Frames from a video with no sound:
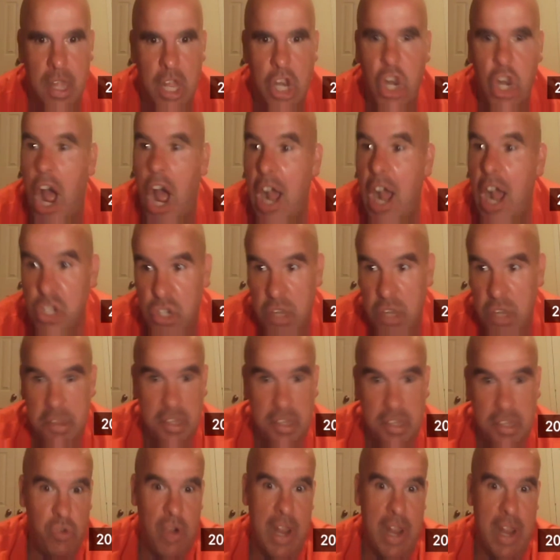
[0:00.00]
Not just
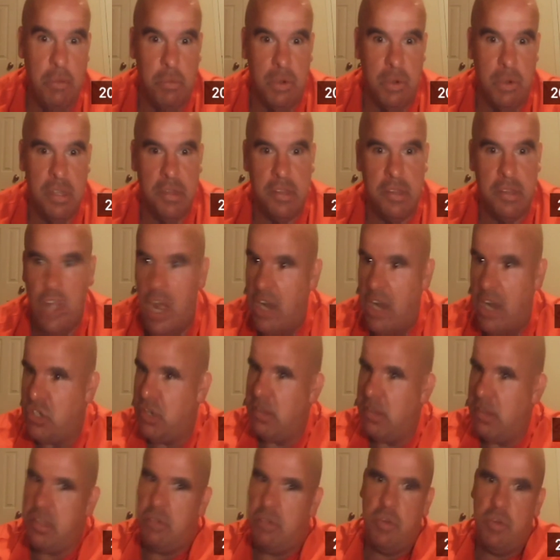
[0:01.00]
the great ones, not
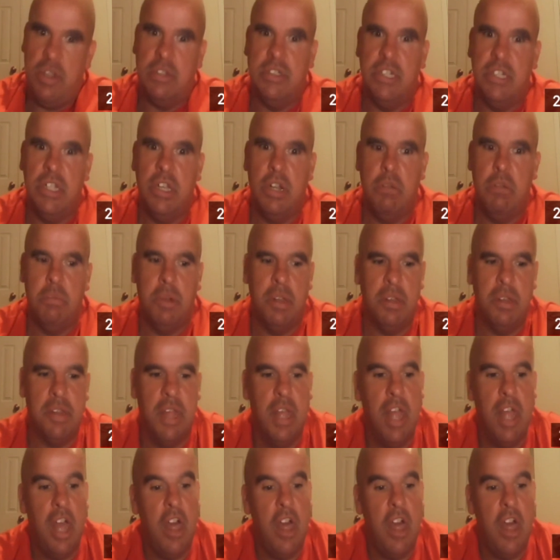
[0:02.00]
just the really good ones.